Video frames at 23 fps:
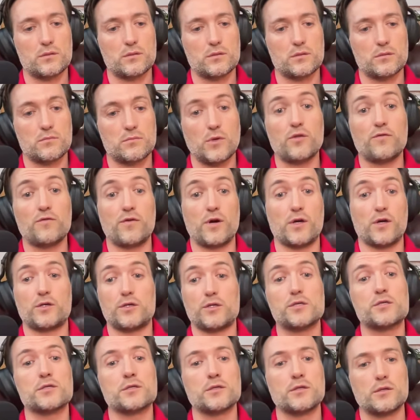
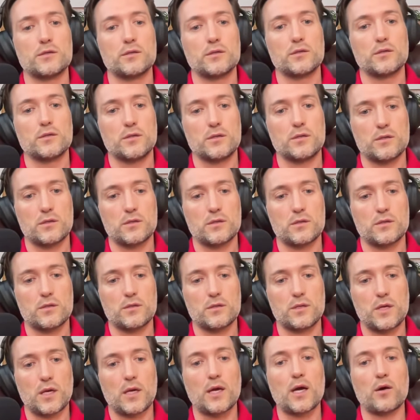motherfuckers, uh,
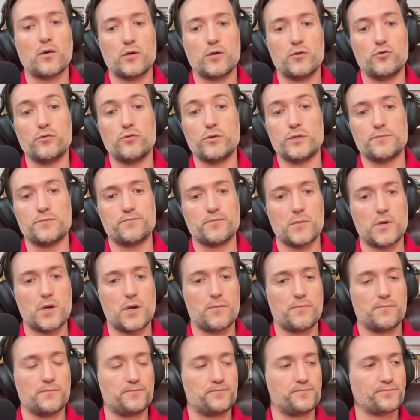like how can you do this, right?
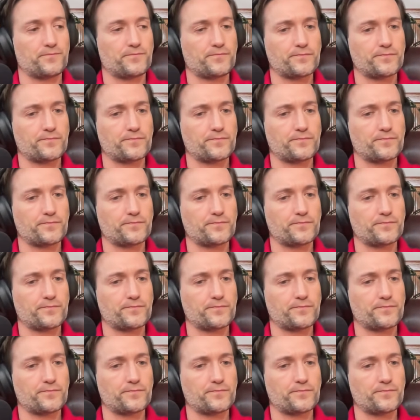Mm-hmm.